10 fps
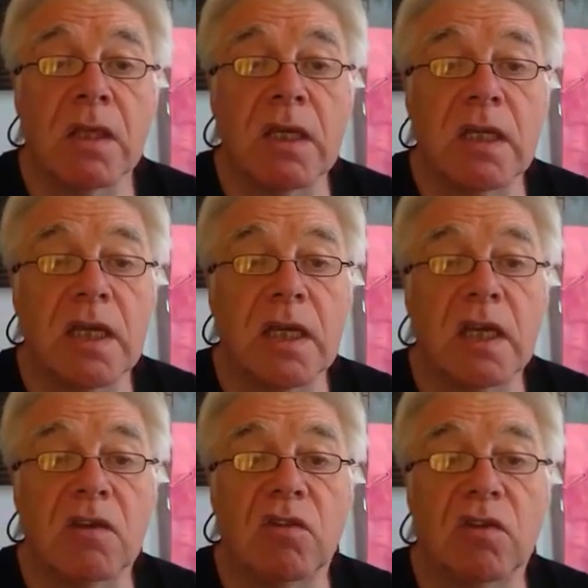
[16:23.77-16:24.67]
The thing
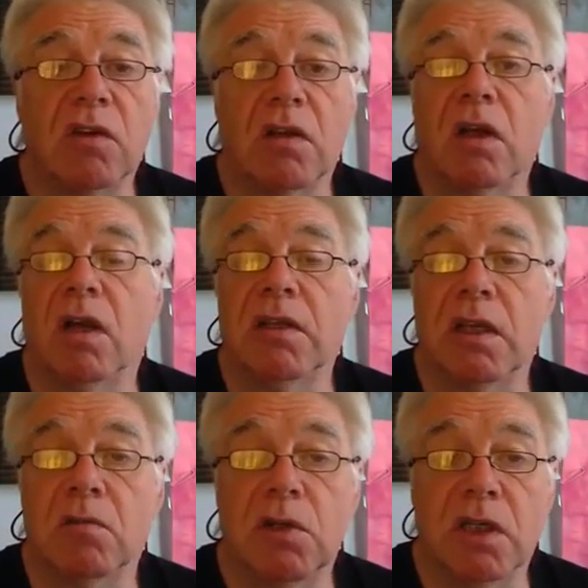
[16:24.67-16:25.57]
is, I
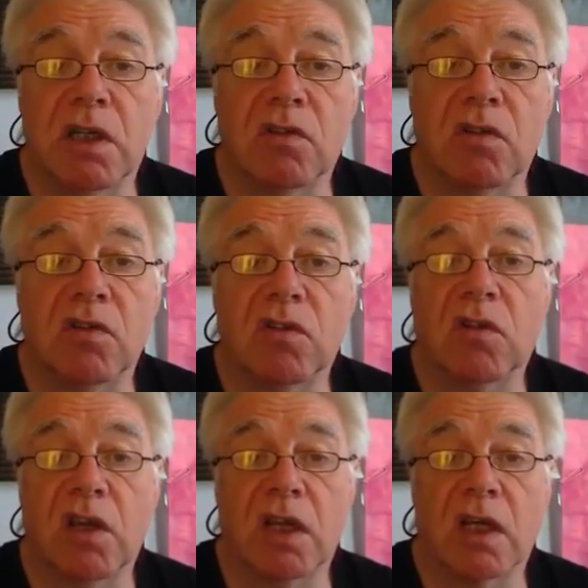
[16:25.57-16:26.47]
think we need to
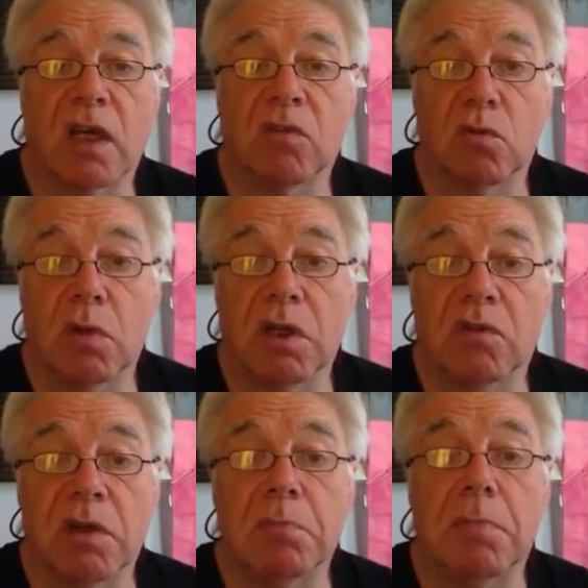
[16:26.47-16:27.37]
take, as
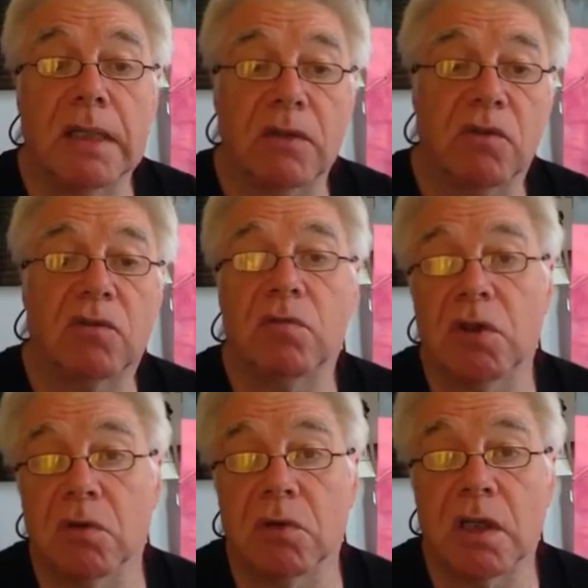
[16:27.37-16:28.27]
always, a balanced
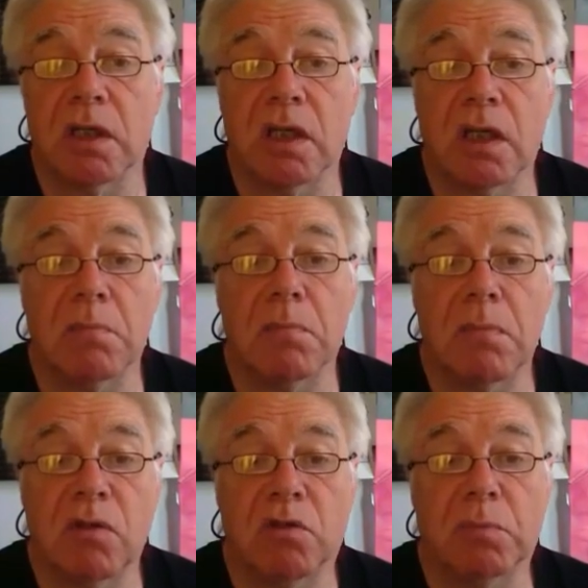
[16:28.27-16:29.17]
view, and there
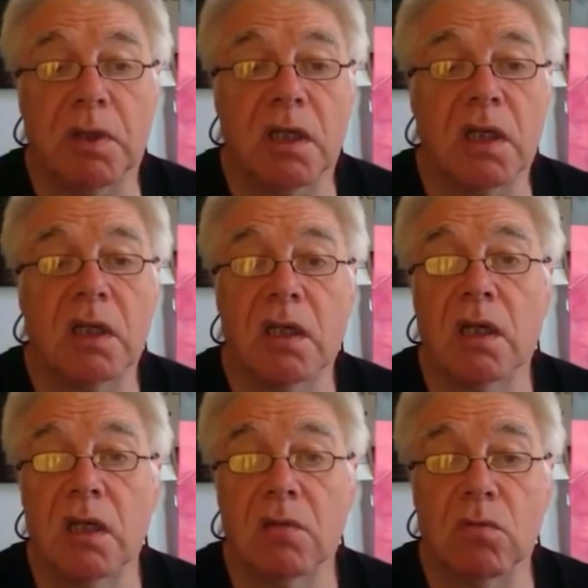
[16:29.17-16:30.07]
must be
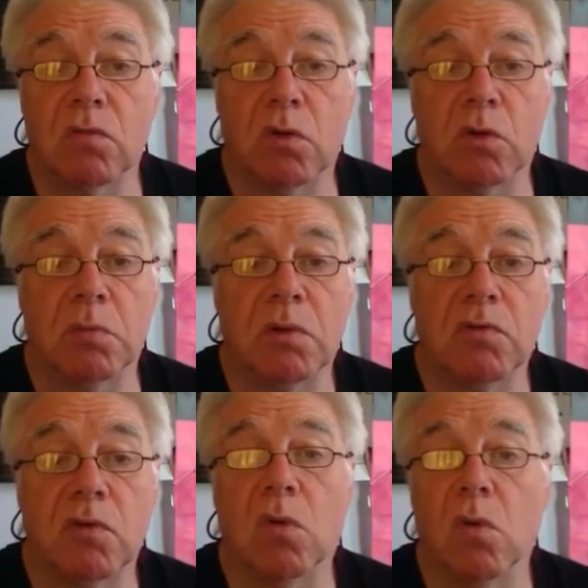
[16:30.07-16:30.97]
room
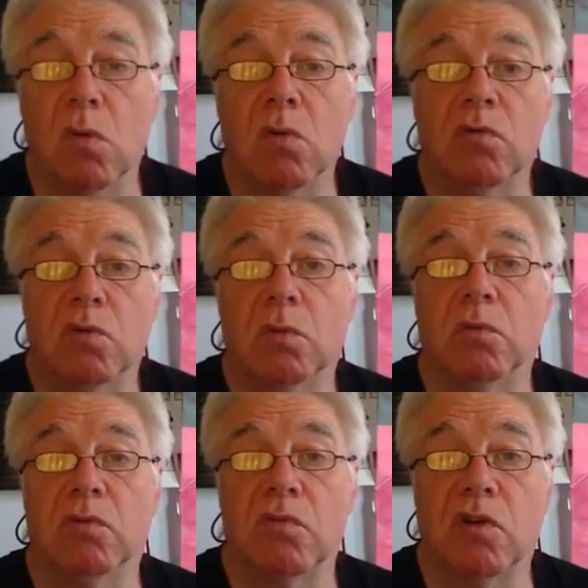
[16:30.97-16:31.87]
for all
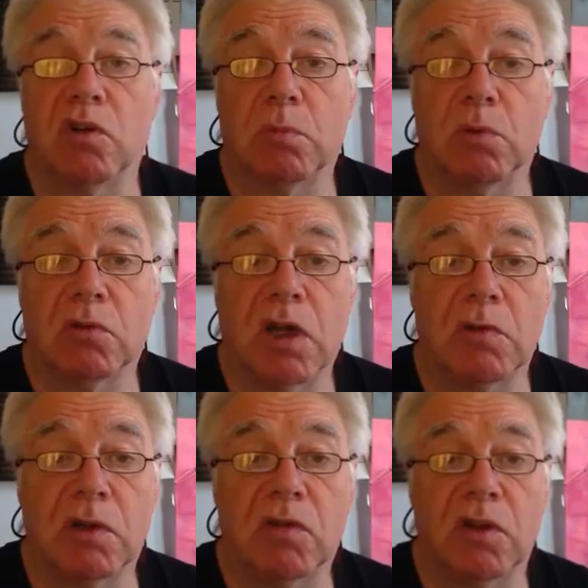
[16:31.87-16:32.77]
forms of transport to
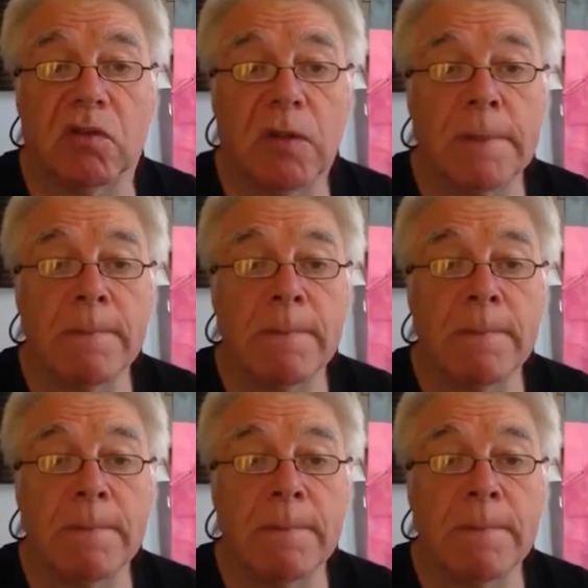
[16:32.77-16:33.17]
coexist.